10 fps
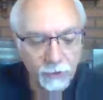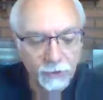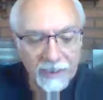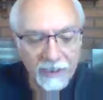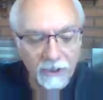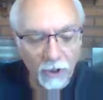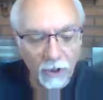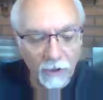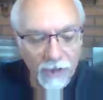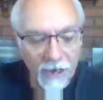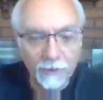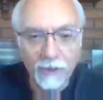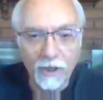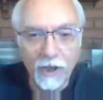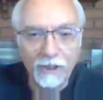Tuesday, I started out
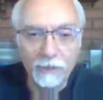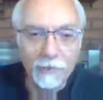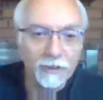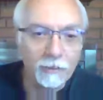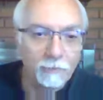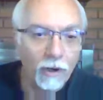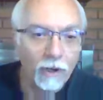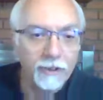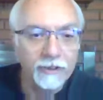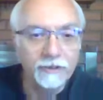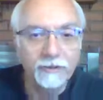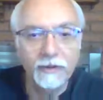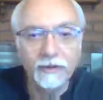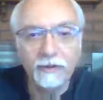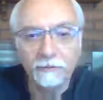with talking about the market
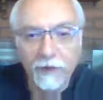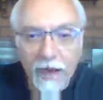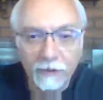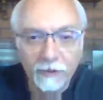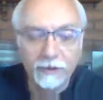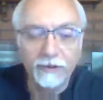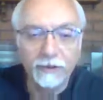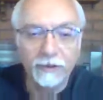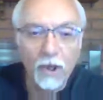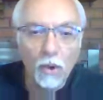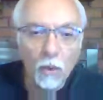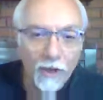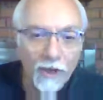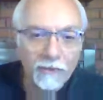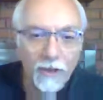and the virus and
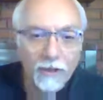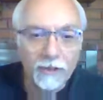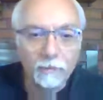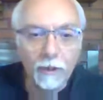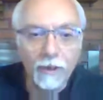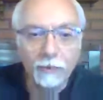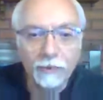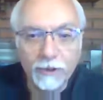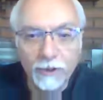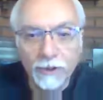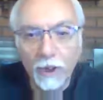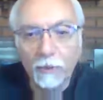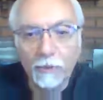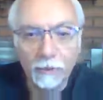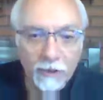where I thought the market was going to go
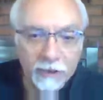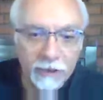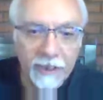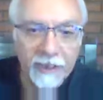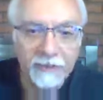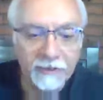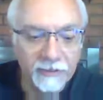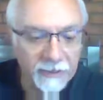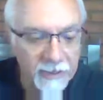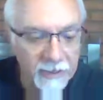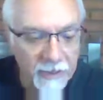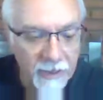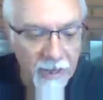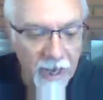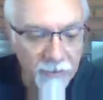with real estate and
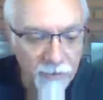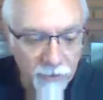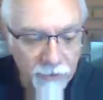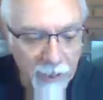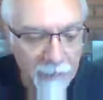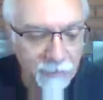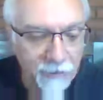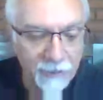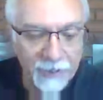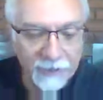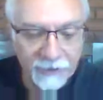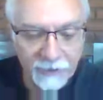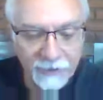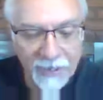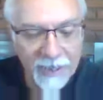those types of
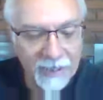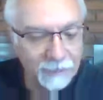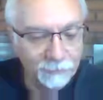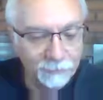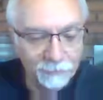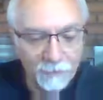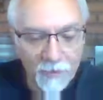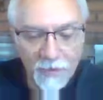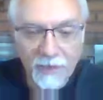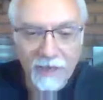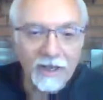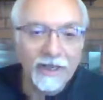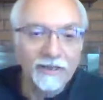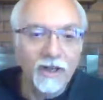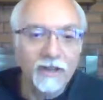things. Then
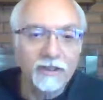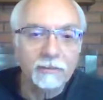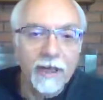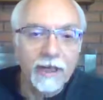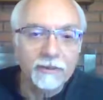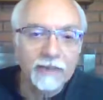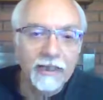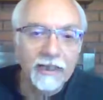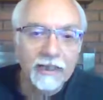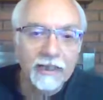I talked about